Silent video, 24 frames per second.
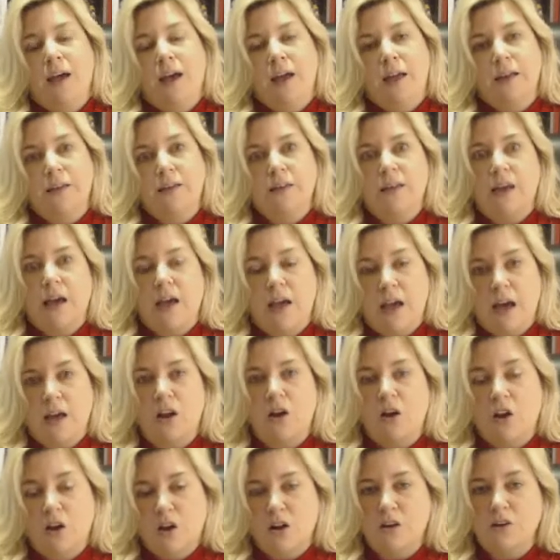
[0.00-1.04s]
and I had
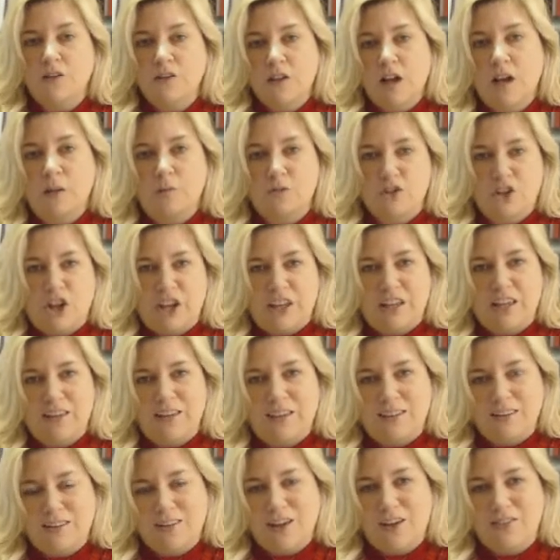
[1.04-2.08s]
a hard time
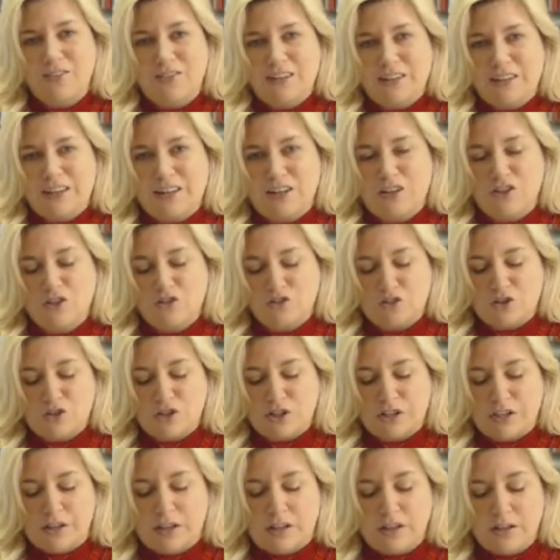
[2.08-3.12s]
shaking it enough to get it
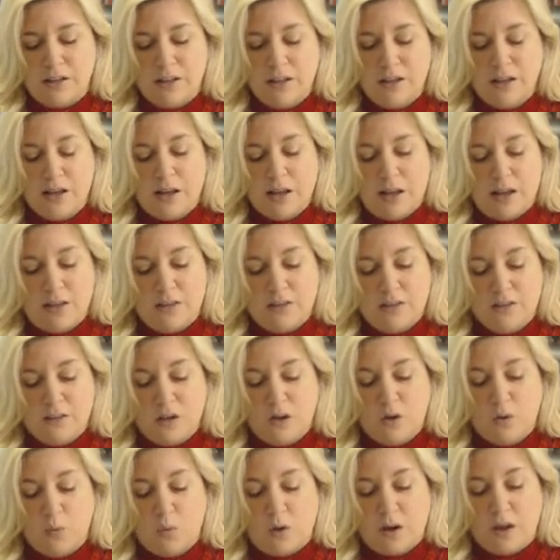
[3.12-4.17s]
stirred in. And
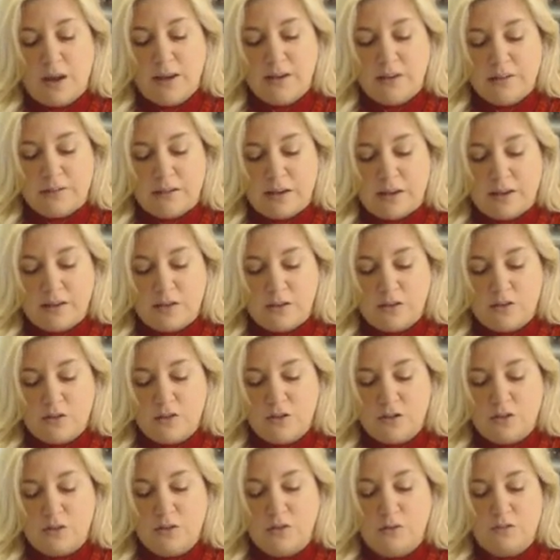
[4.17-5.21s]
so what I decided
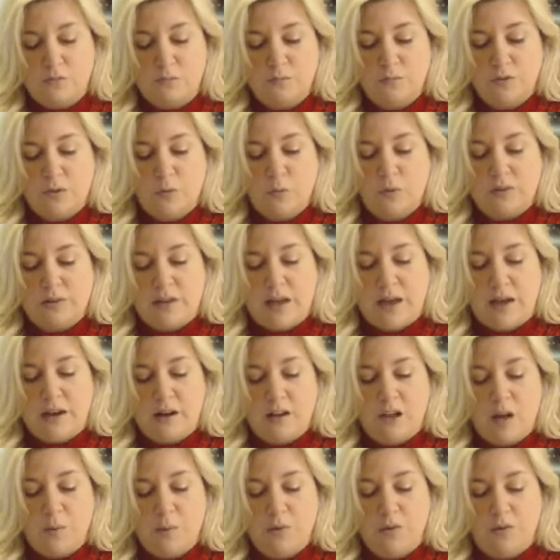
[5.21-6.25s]
to do was add
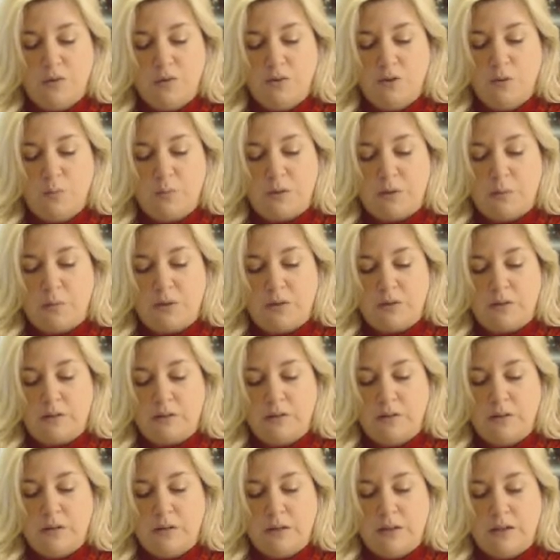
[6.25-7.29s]
a couple of little
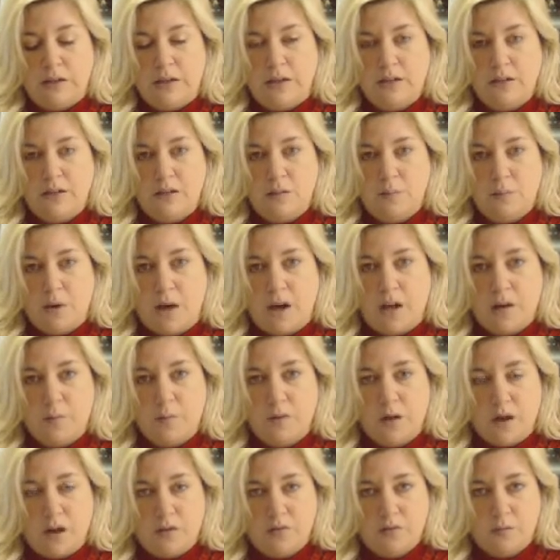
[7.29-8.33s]
BBs into the
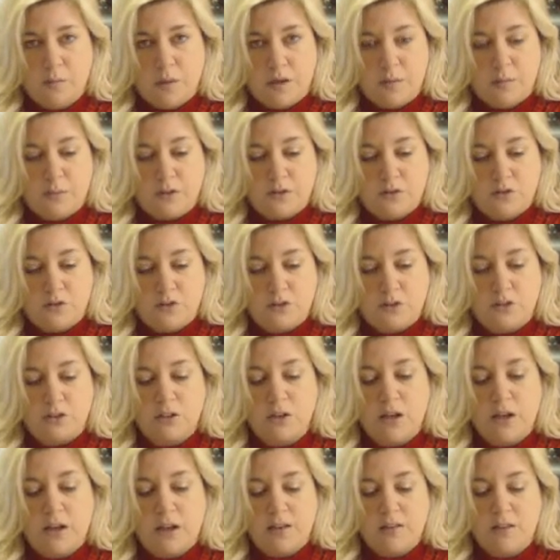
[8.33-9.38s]
bottom of my
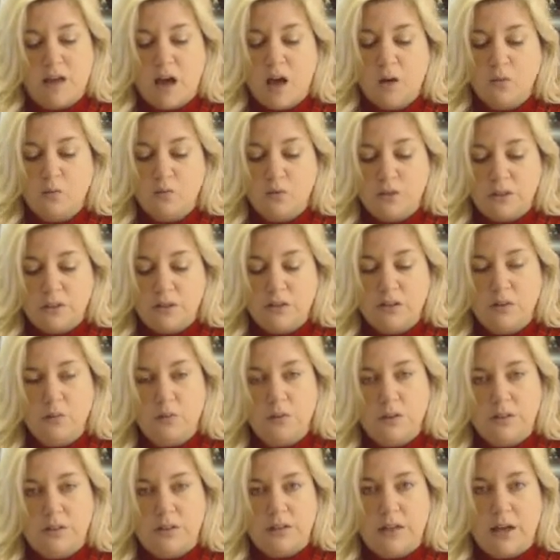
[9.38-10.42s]
mister, and that
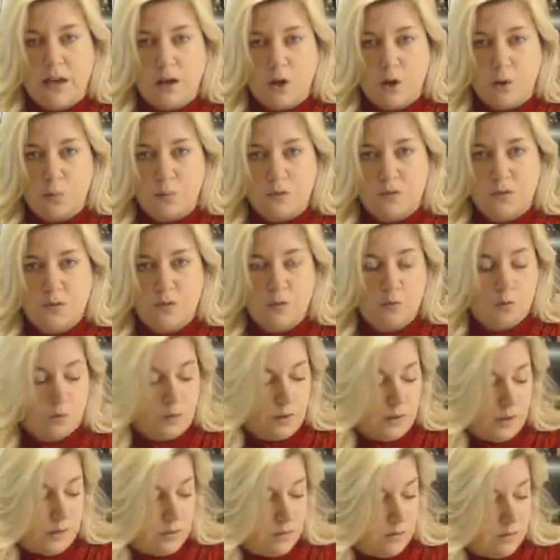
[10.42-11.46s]
really helps
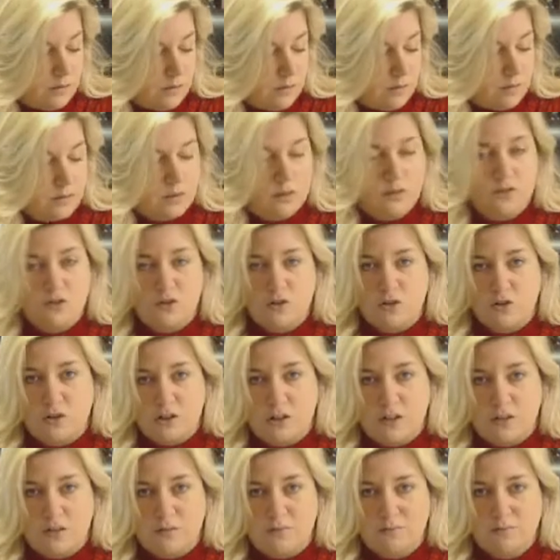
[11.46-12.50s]
with the
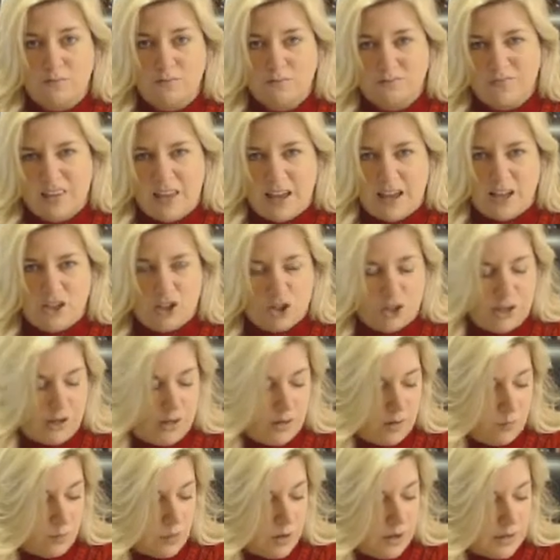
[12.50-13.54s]
stirring,
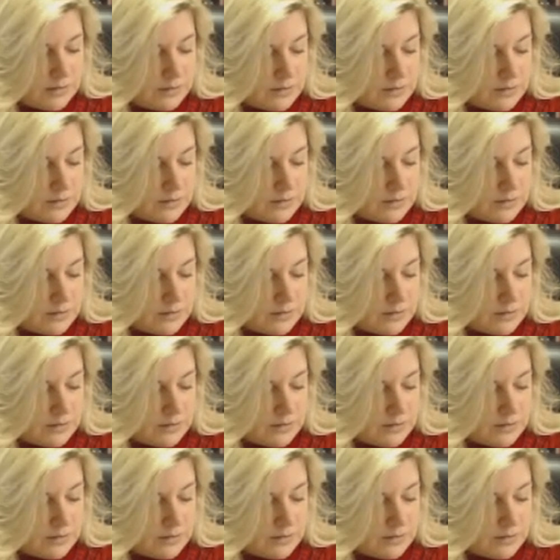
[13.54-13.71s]
agitating